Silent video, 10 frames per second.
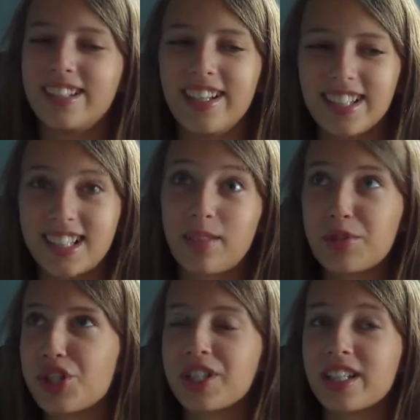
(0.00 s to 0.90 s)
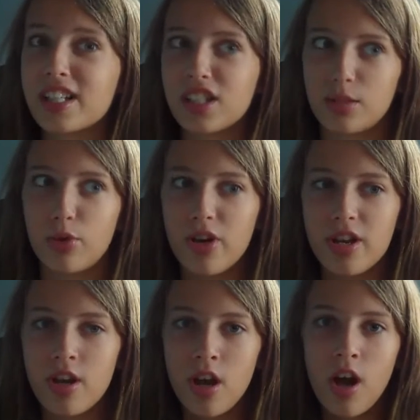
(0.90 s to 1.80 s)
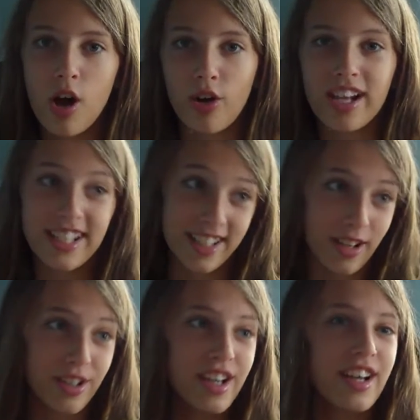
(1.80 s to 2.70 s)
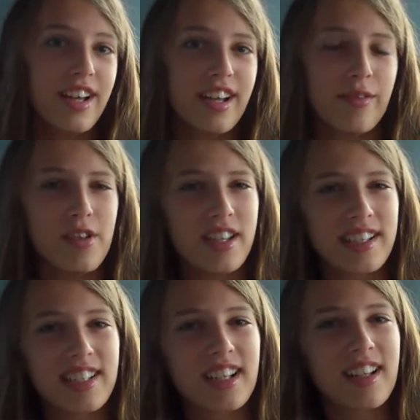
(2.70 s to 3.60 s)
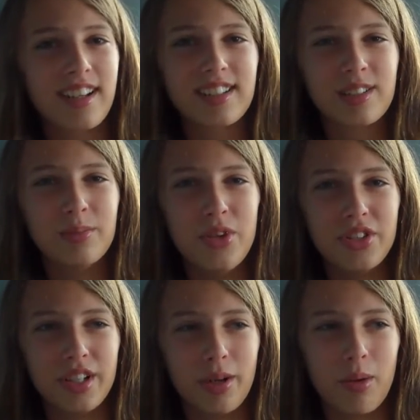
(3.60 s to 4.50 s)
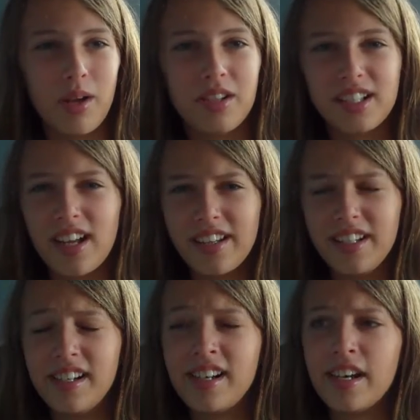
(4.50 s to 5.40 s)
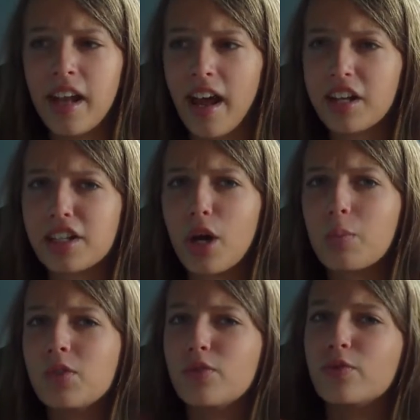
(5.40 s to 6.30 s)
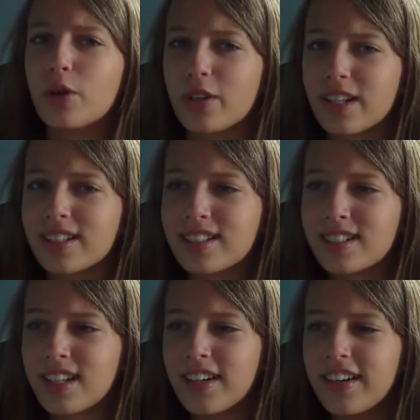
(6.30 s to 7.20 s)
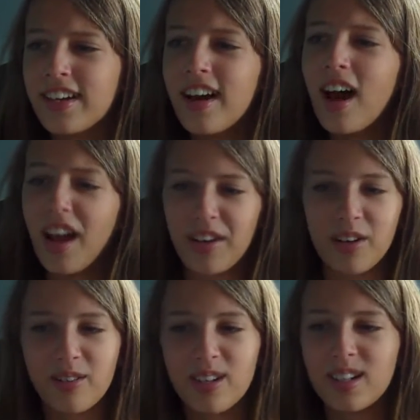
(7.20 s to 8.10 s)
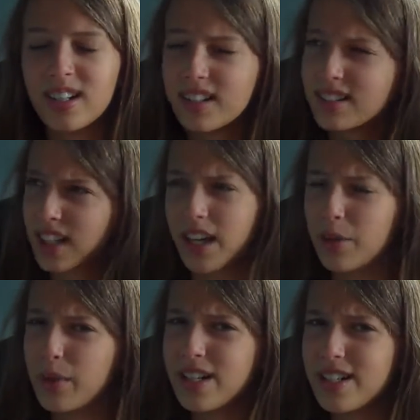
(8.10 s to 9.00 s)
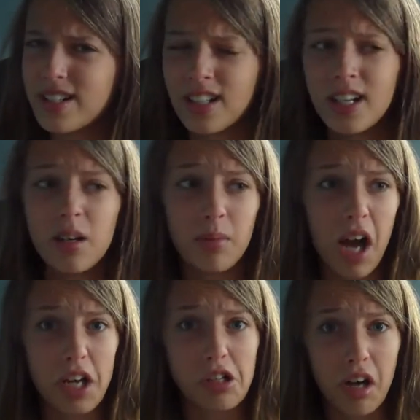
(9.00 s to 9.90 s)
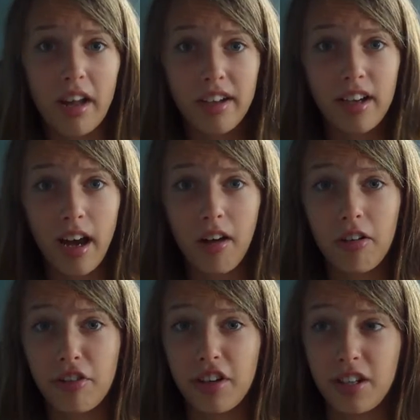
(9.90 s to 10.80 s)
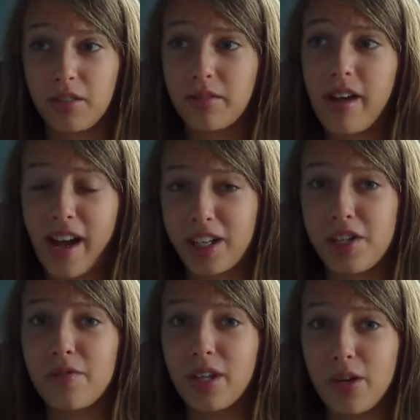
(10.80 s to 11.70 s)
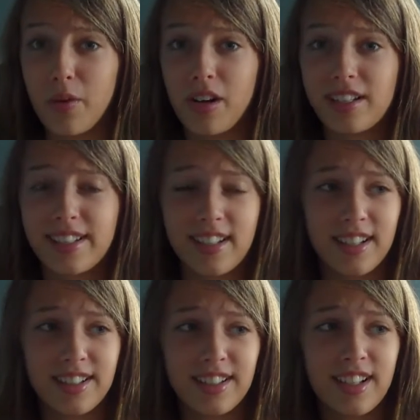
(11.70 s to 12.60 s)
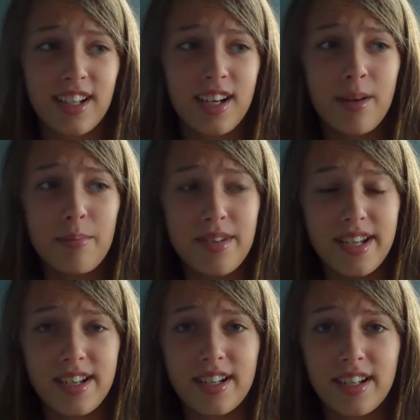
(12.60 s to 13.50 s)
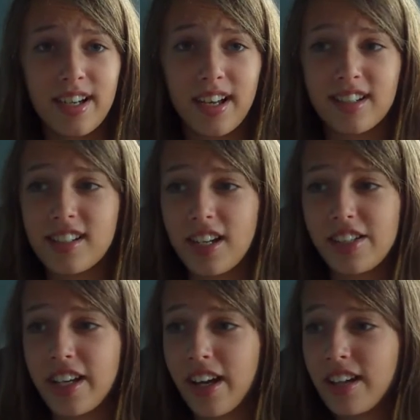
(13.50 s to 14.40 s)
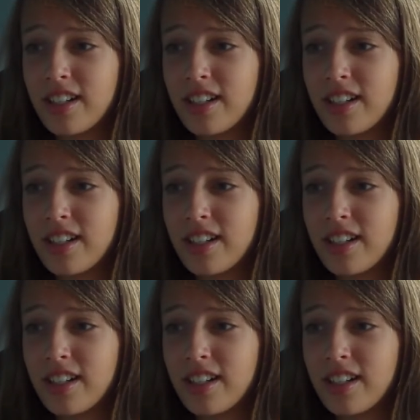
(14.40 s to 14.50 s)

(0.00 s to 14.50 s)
like, Summer, just get to the point. Okay, so if you listen to classical music while you study, it actually helps you focus. I know it's kind of weird, but I tried it out and it actually really works, because me and studying